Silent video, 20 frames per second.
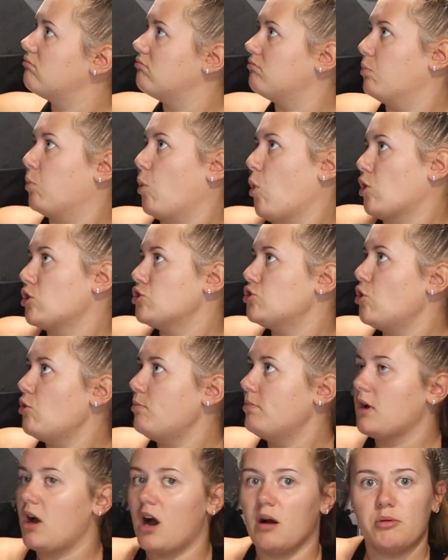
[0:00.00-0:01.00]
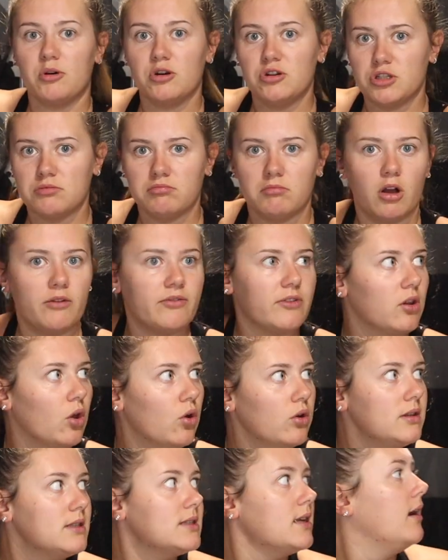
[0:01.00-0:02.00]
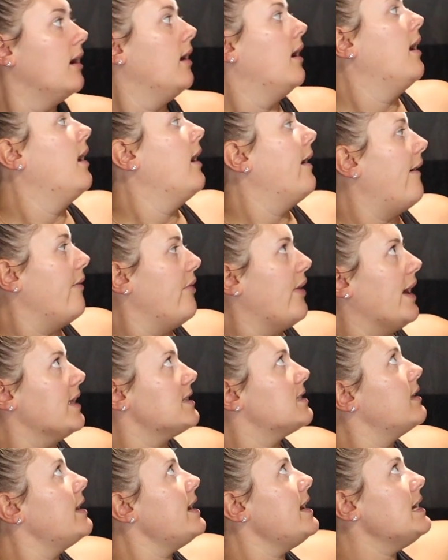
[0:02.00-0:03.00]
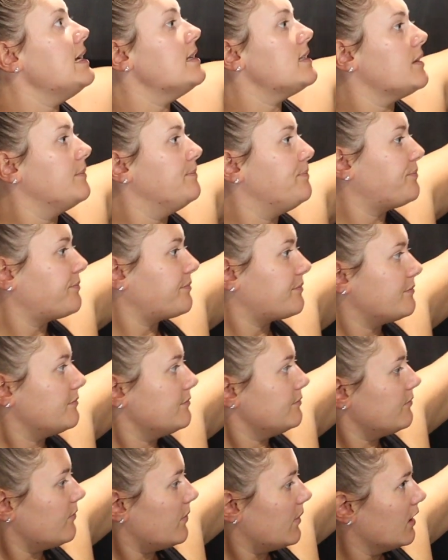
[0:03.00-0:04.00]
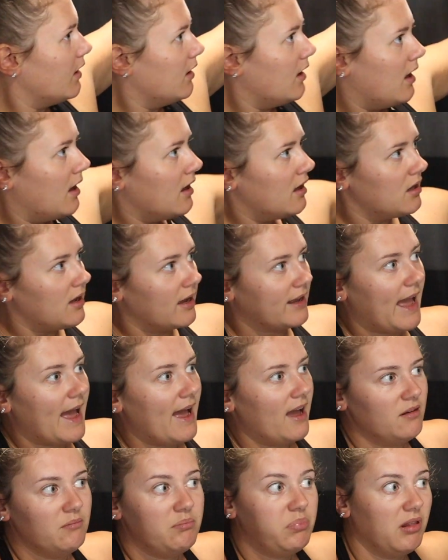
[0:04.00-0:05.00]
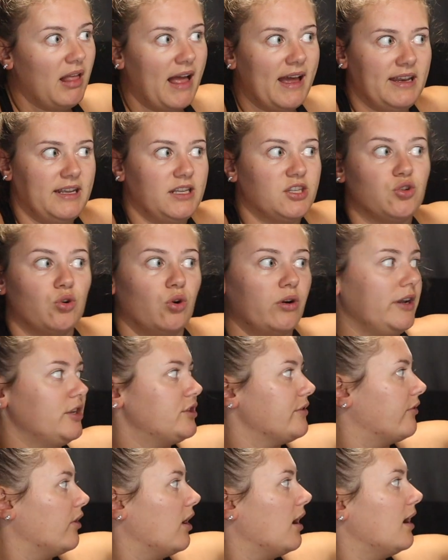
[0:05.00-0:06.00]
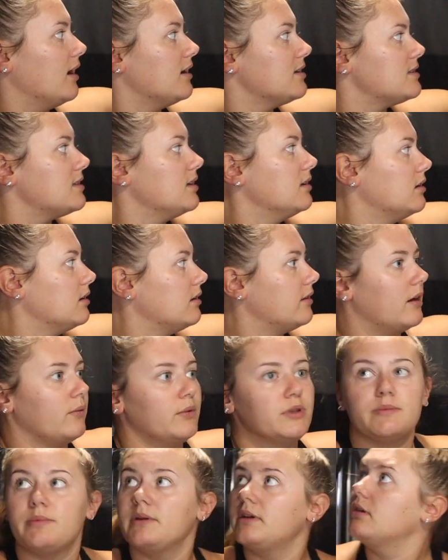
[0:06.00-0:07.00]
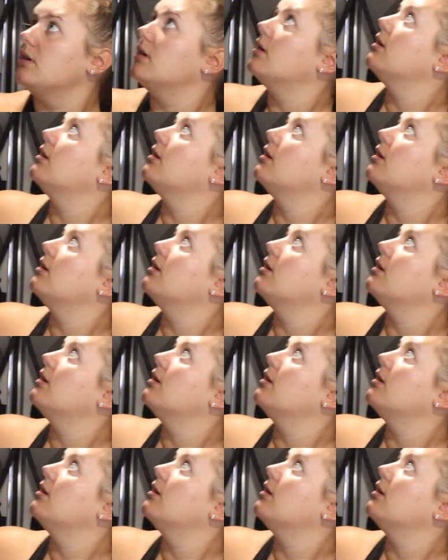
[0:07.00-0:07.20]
wardrobe cupboard of clothes, and that's Lee's. Again, plenty storage for us. That one's a bit